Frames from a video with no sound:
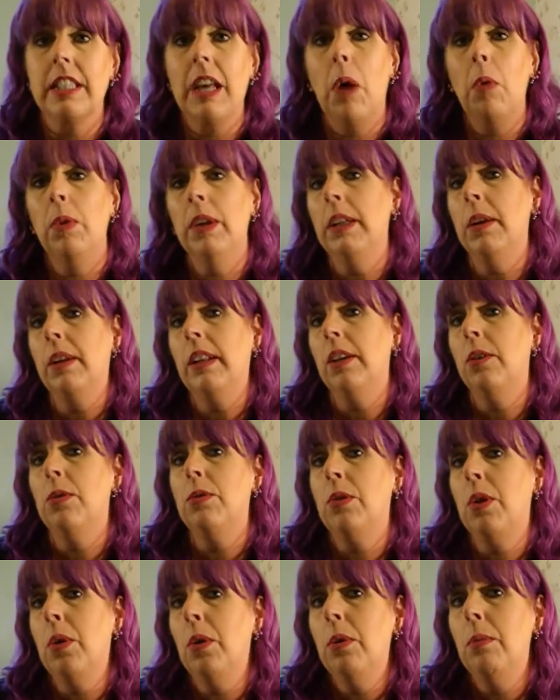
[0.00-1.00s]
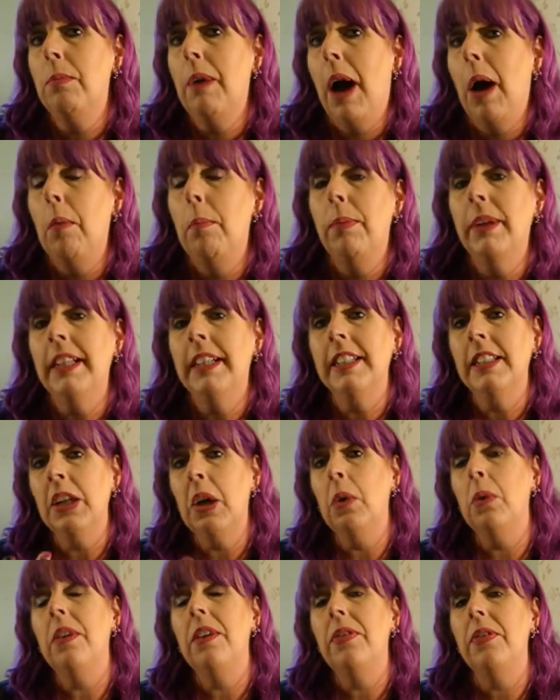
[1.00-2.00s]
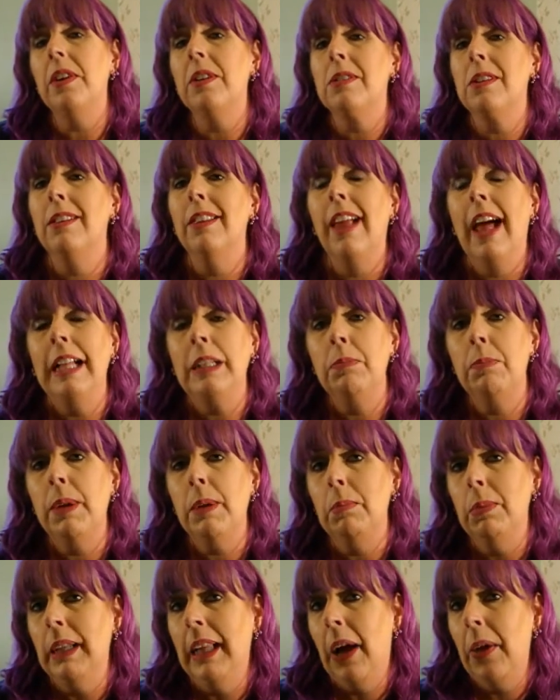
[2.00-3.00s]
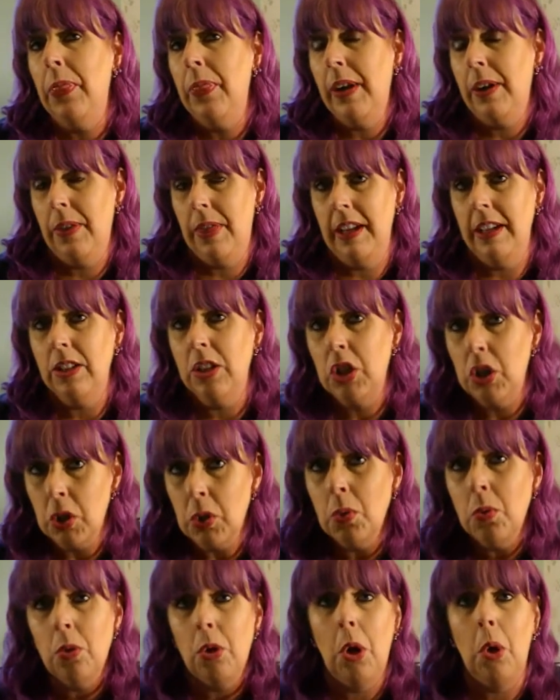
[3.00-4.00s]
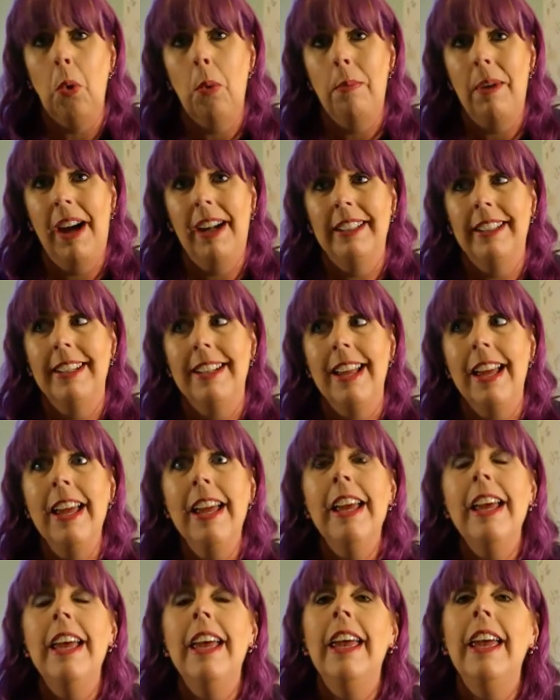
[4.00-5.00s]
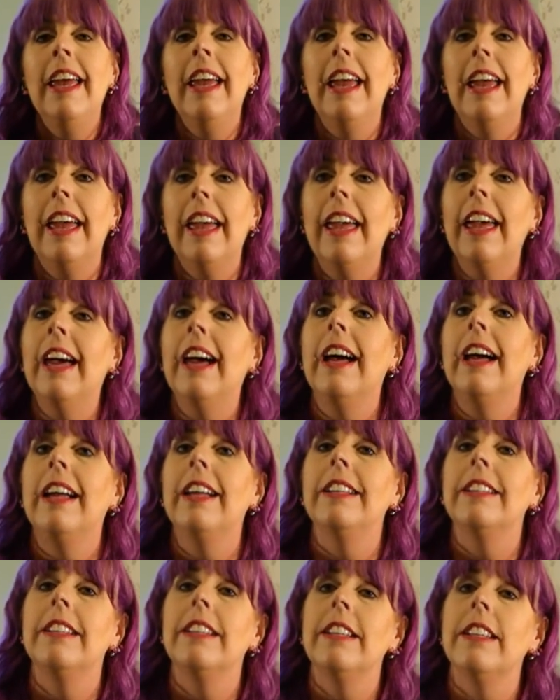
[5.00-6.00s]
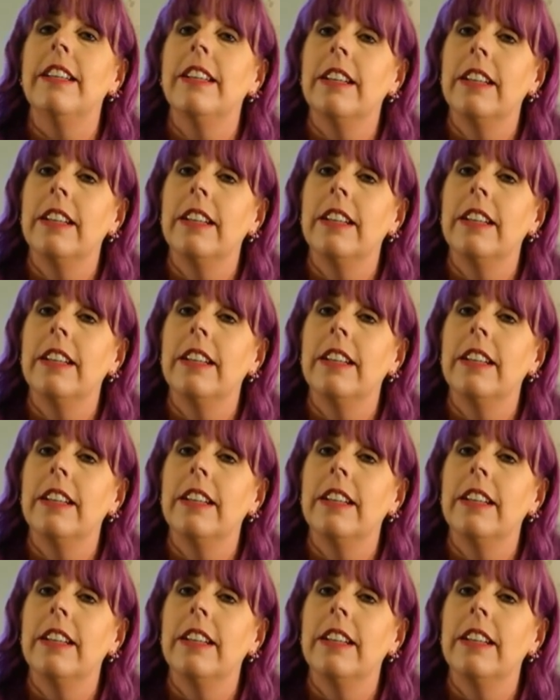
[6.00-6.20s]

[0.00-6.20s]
That one I don't know about. But I know that there's a lot of people out there that do know about it and